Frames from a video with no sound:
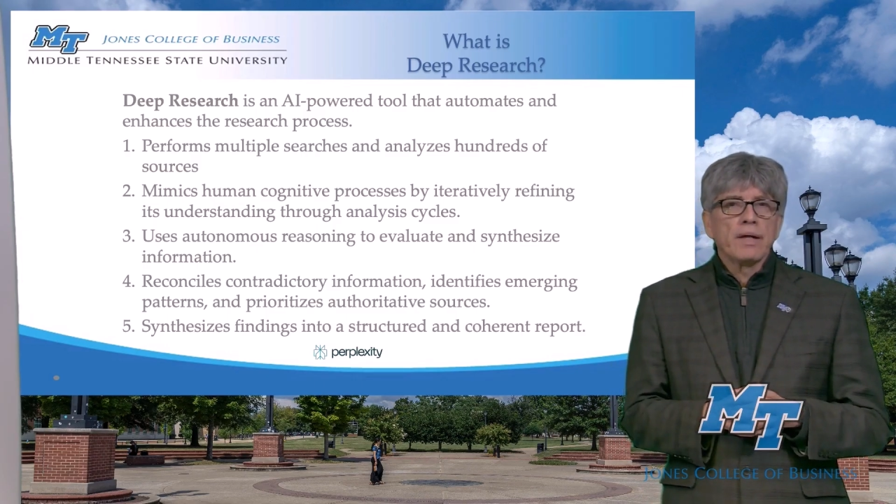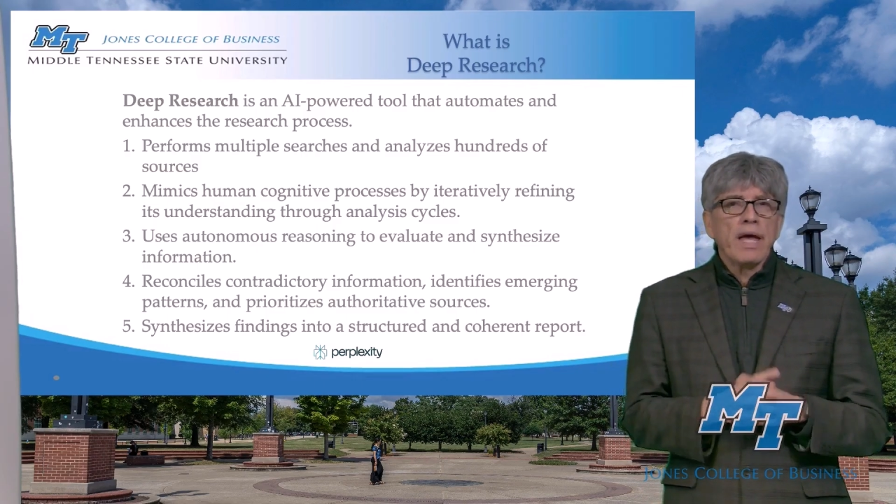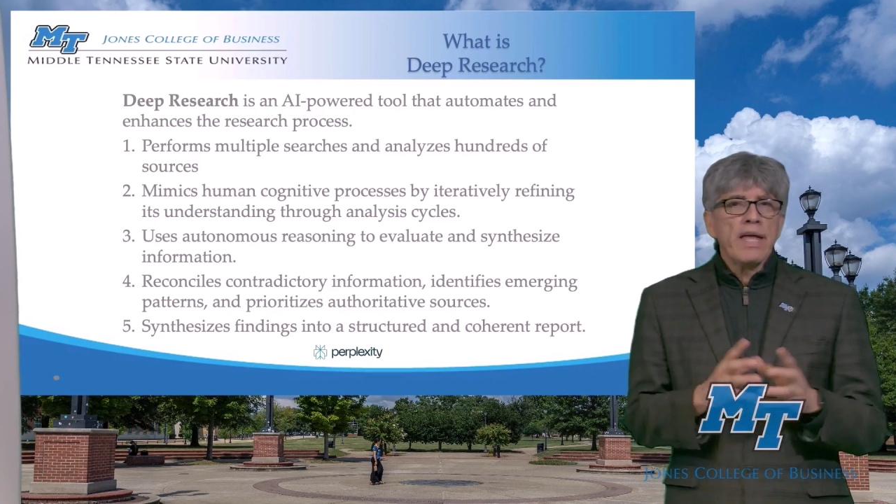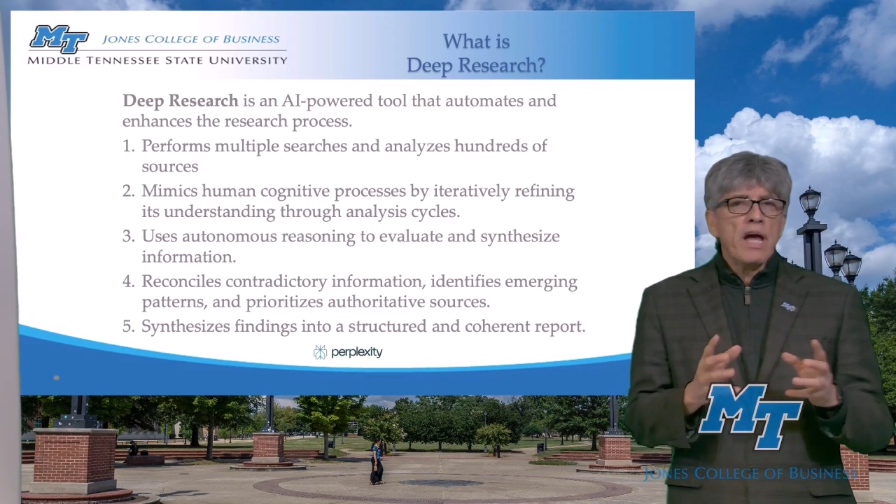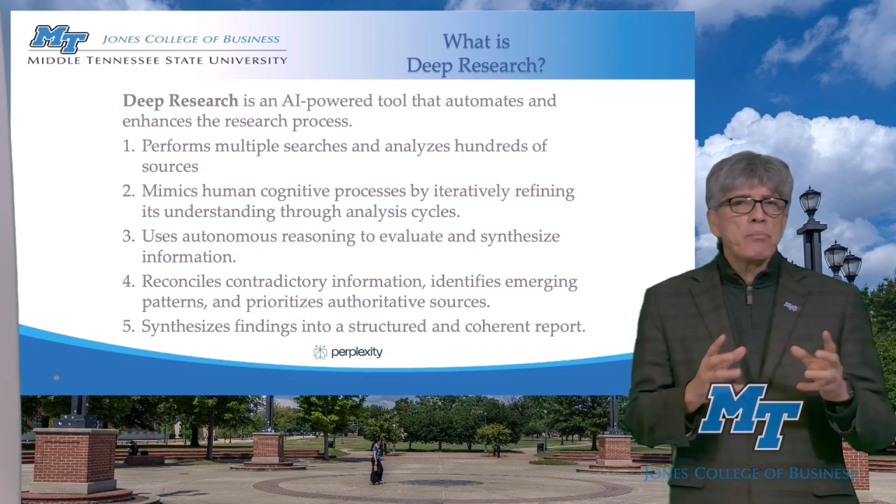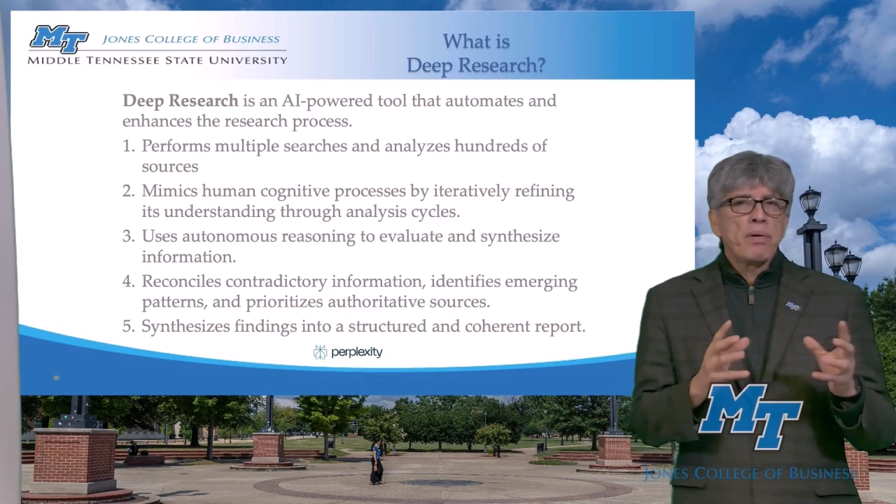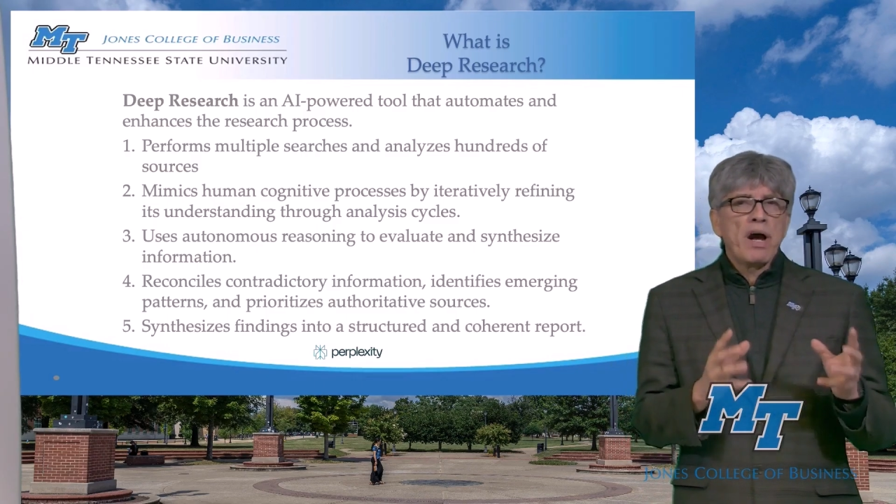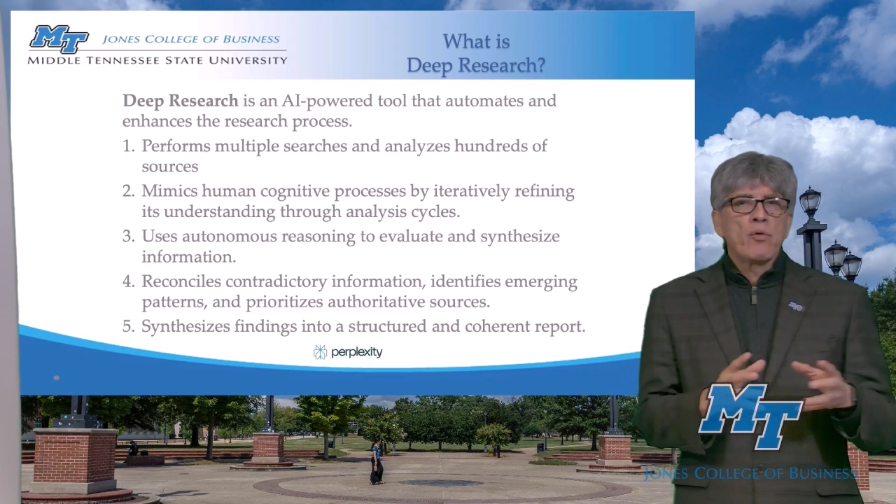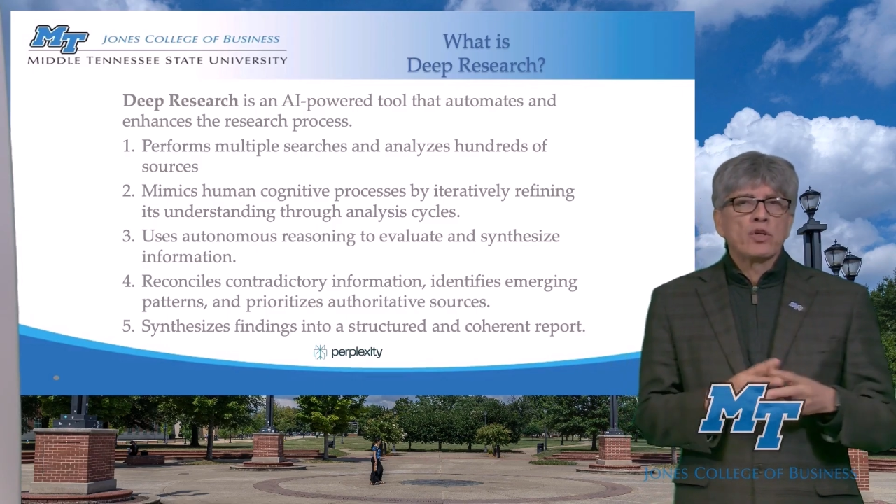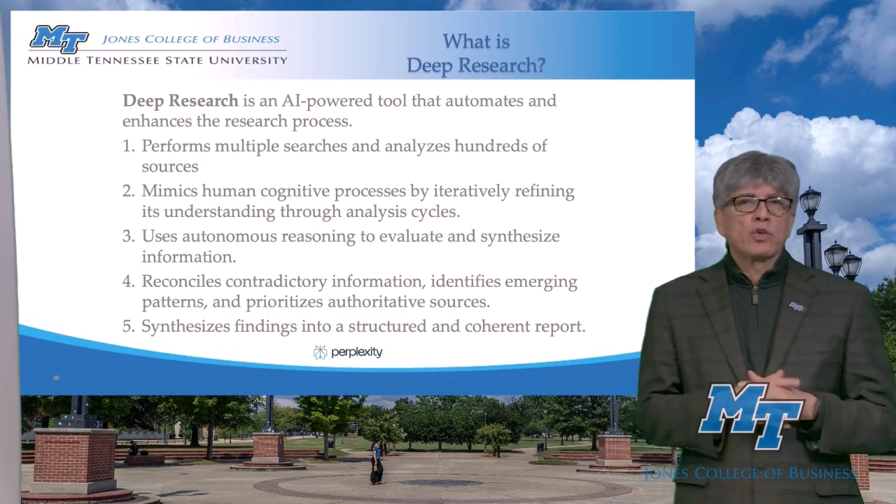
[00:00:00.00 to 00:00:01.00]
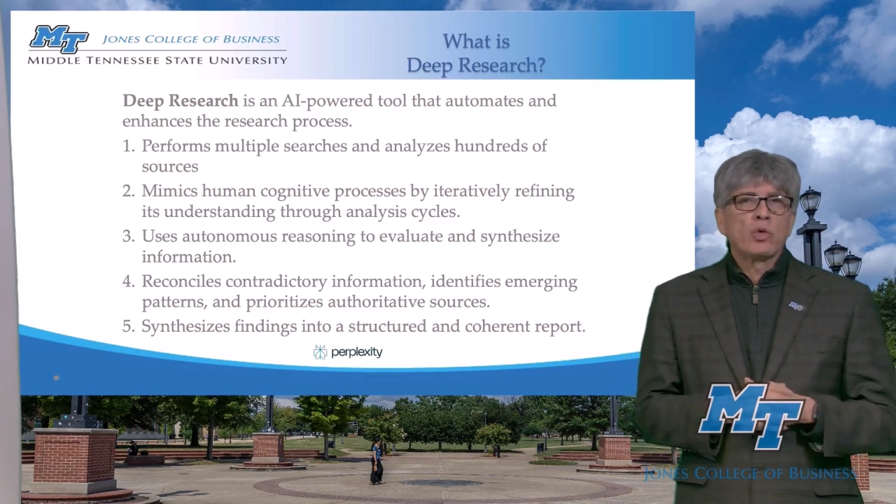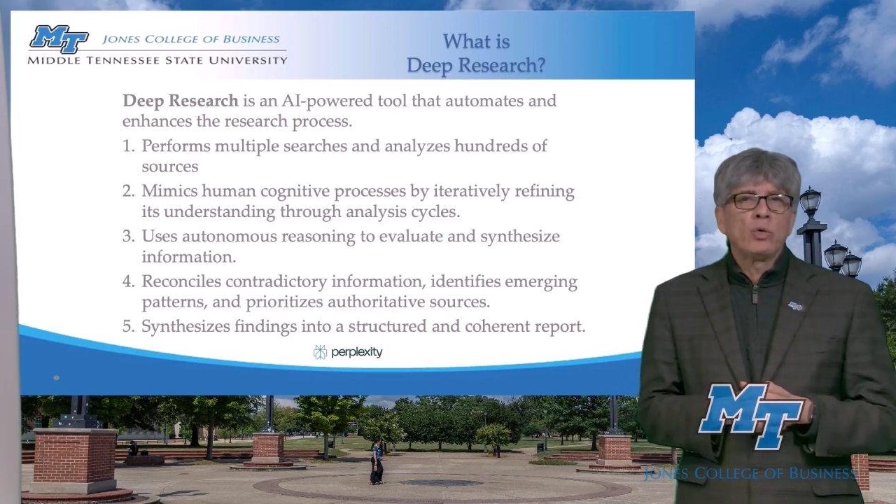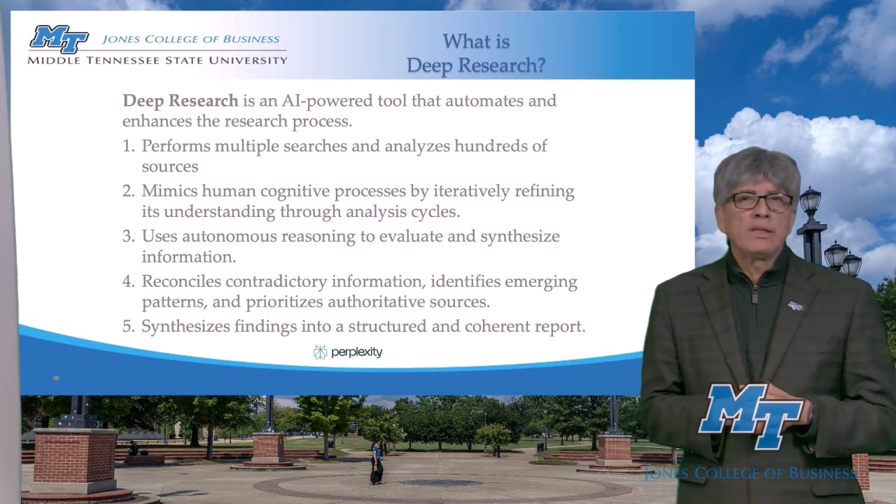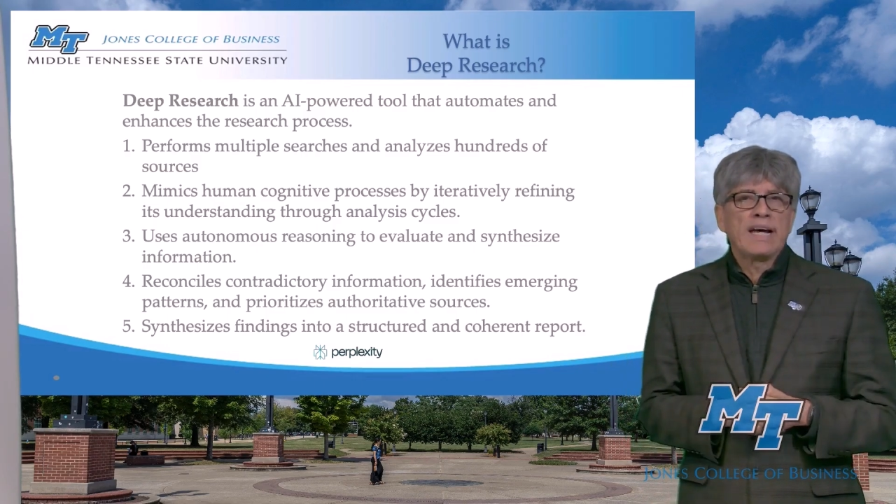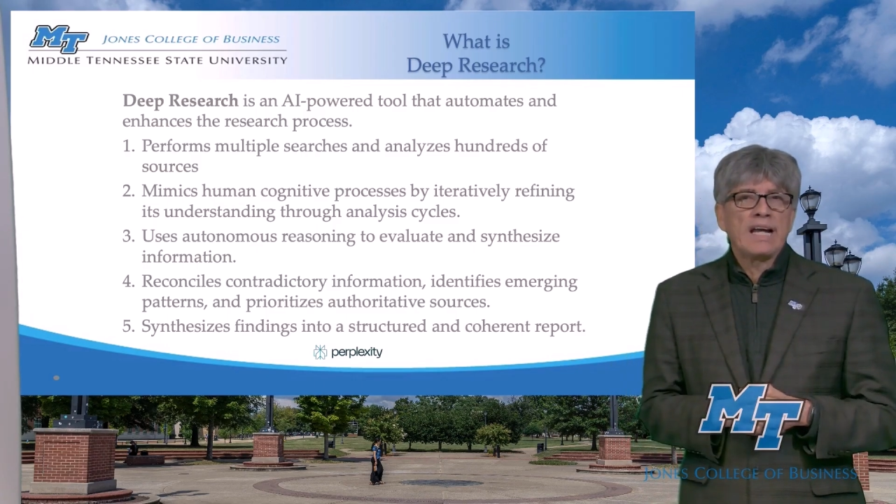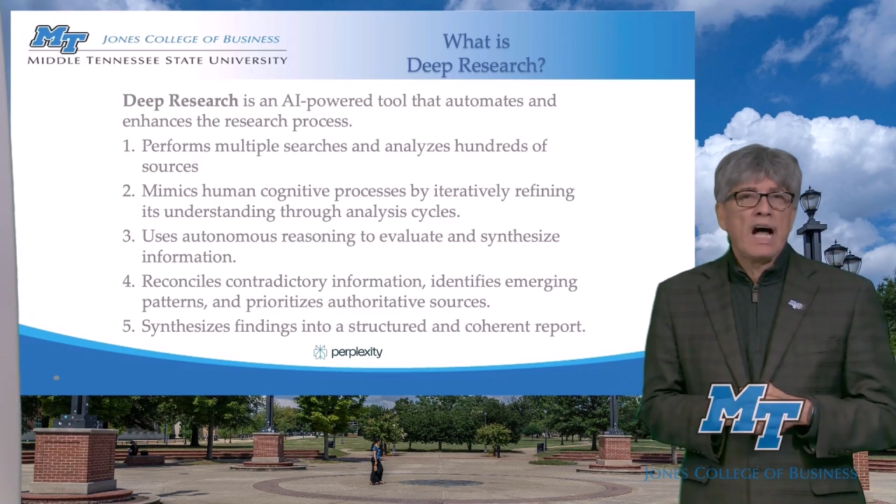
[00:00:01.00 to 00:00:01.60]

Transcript: AI-powered tool that